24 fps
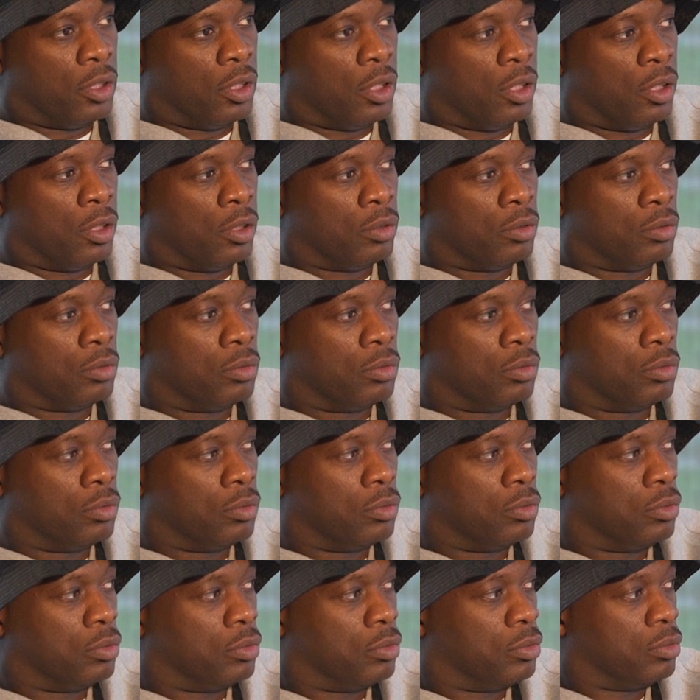You know,
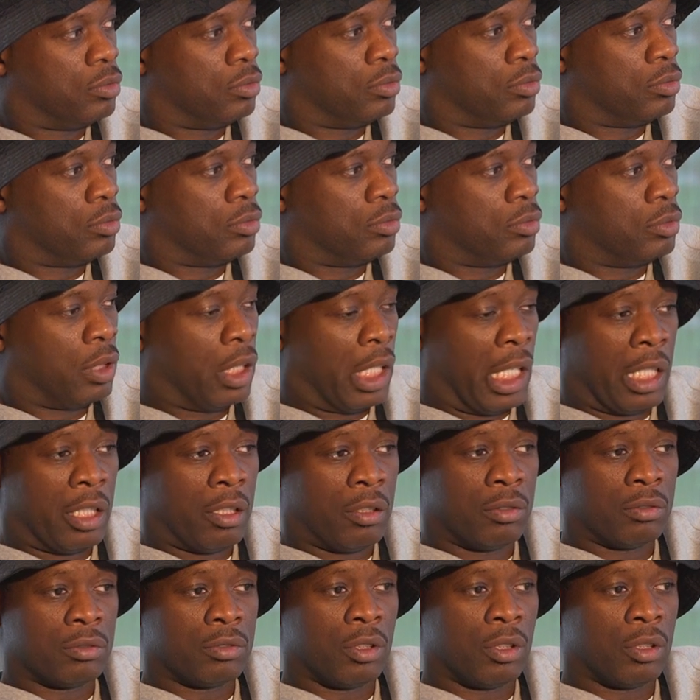
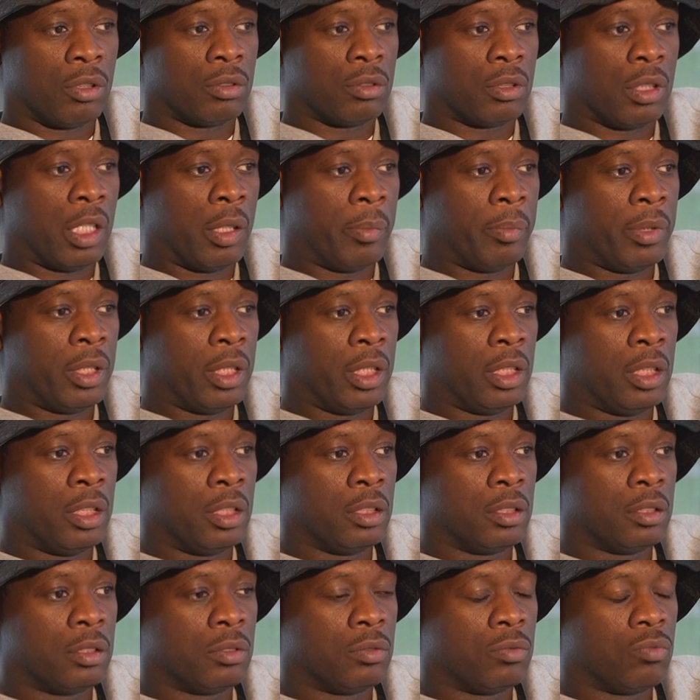I don't know. I
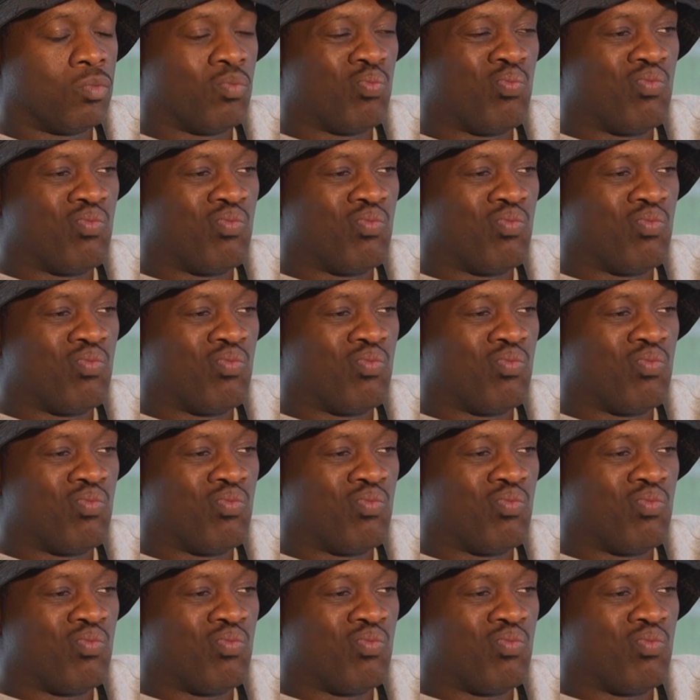mean,